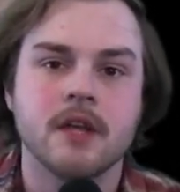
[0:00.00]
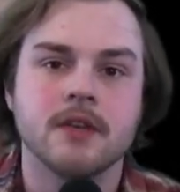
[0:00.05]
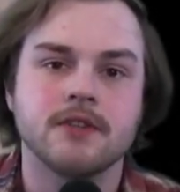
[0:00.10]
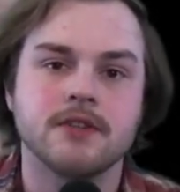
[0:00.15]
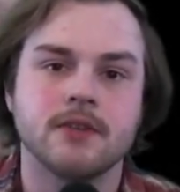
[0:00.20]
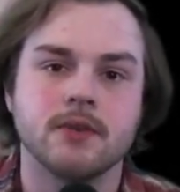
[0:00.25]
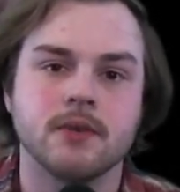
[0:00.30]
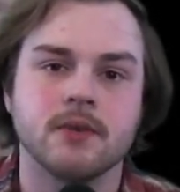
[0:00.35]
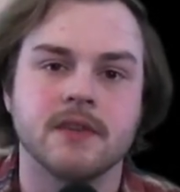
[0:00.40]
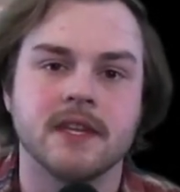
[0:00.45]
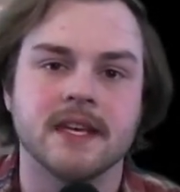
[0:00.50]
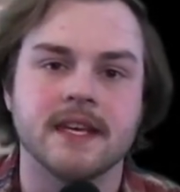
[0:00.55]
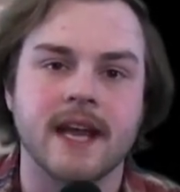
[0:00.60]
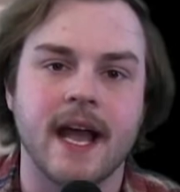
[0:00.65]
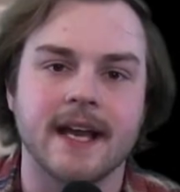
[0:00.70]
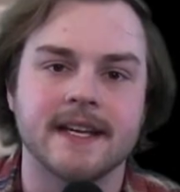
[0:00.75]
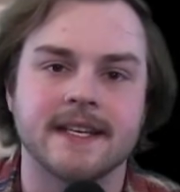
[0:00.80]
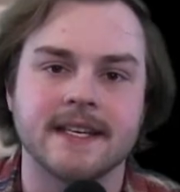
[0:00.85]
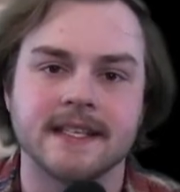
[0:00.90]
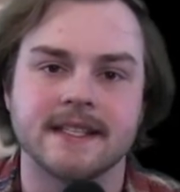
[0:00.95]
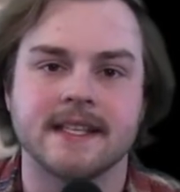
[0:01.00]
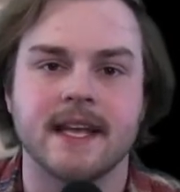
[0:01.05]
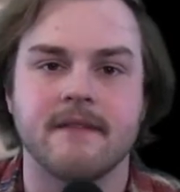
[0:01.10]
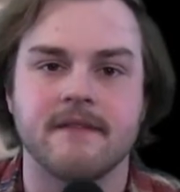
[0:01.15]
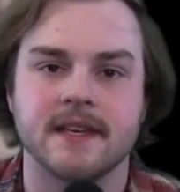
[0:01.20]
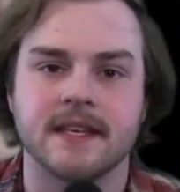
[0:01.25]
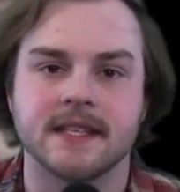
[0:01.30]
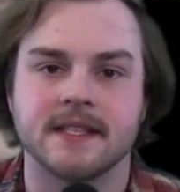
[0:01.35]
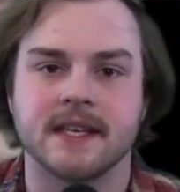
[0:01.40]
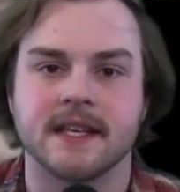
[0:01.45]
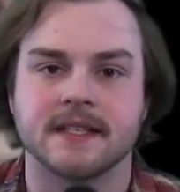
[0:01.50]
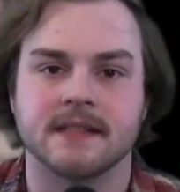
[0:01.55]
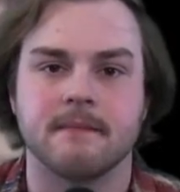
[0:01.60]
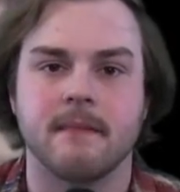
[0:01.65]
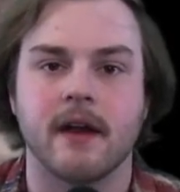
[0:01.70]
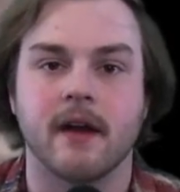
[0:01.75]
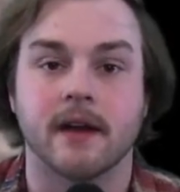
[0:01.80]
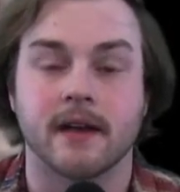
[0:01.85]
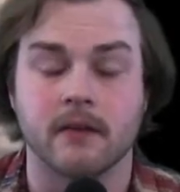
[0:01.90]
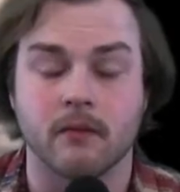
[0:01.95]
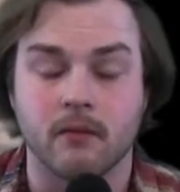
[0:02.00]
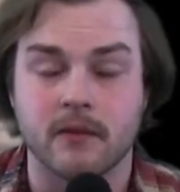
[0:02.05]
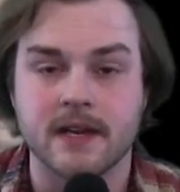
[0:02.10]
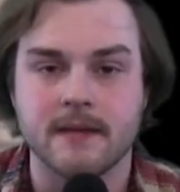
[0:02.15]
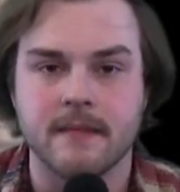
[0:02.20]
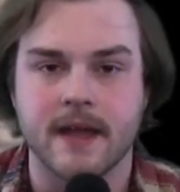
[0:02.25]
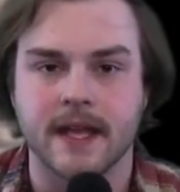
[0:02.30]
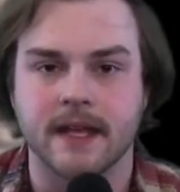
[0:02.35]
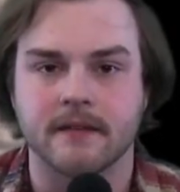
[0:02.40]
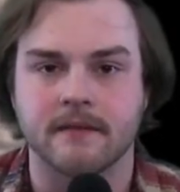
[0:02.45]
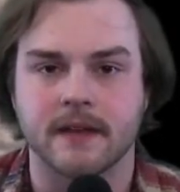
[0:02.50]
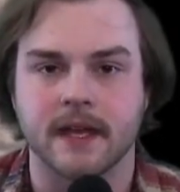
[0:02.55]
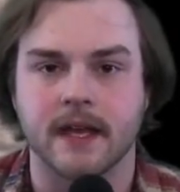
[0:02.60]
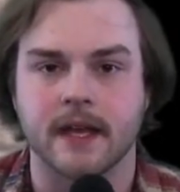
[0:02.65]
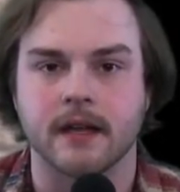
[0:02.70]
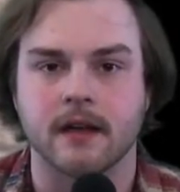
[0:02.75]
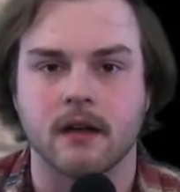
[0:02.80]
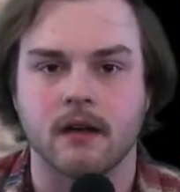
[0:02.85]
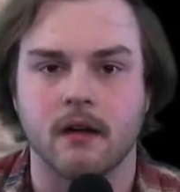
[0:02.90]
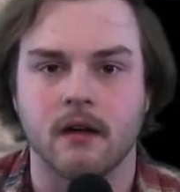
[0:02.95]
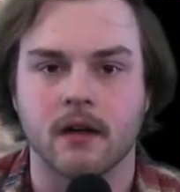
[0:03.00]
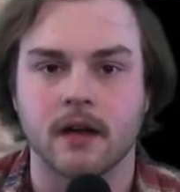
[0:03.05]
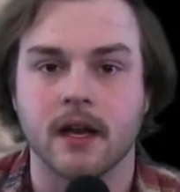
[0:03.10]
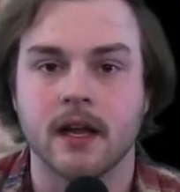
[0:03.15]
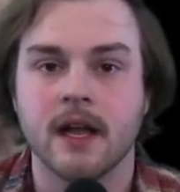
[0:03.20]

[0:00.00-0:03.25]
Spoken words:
to the 1976 American remake of King Kong.